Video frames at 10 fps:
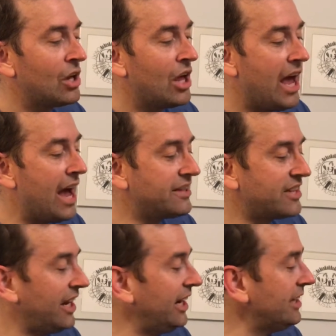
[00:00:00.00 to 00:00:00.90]
has
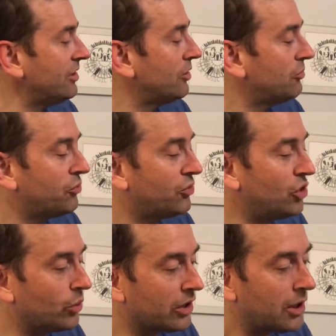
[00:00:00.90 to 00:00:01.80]
8
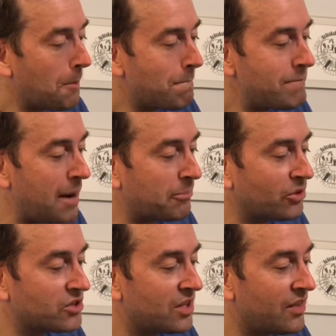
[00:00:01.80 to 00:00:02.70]
fewer
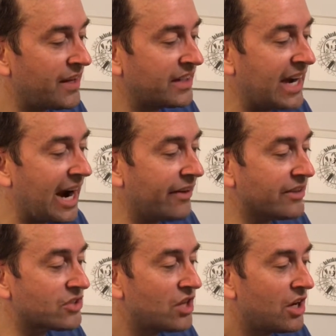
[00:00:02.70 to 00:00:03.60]
peppers than
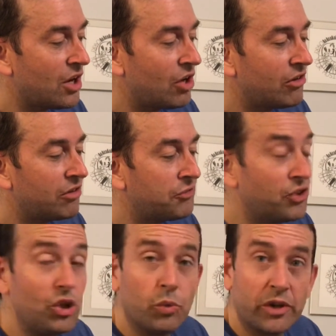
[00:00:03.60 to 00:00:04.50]
carrots.
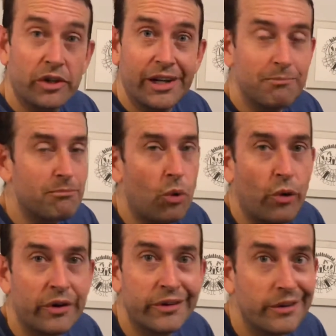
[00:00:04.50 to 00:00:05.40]
Fewer and
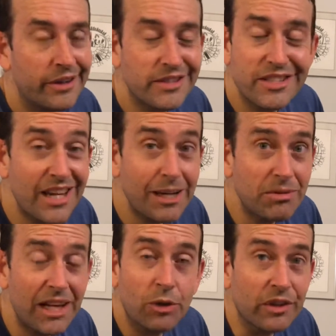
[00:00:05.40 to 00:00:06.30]
more, it's the same
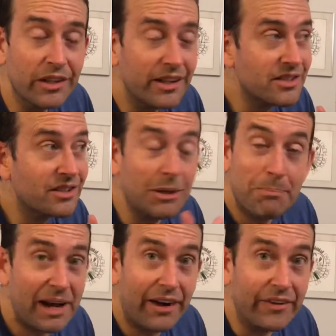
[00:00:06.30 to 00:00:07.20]
thing. It's
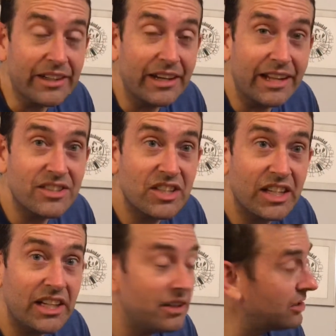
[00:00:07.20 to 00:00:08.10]
comparing and
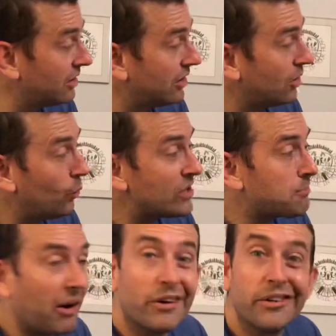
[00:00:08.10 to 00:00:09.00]
seeing which
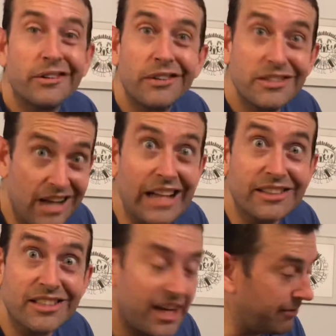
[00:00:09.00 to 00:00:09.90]
part is not the
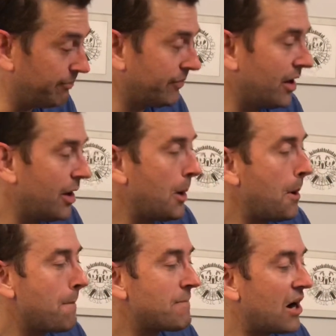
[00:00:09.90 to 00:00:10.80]
same.
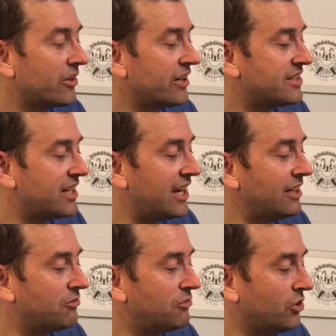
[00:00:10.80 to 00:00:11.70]
Margaret has
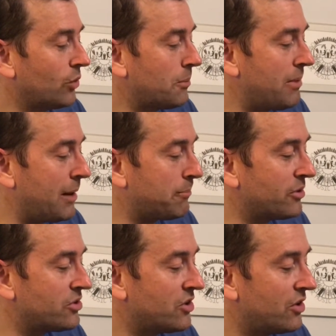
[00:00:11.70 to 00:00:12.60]
8 fewer
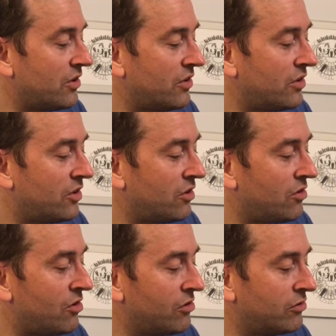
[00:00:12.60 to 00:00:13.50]
peppers
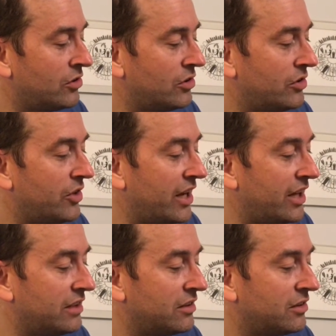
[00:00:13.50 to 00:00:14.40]

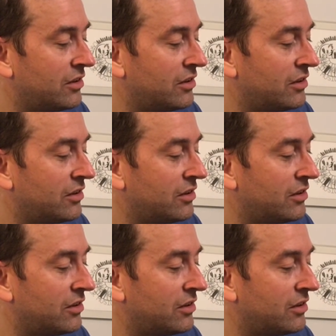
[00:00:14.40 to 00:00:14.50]
than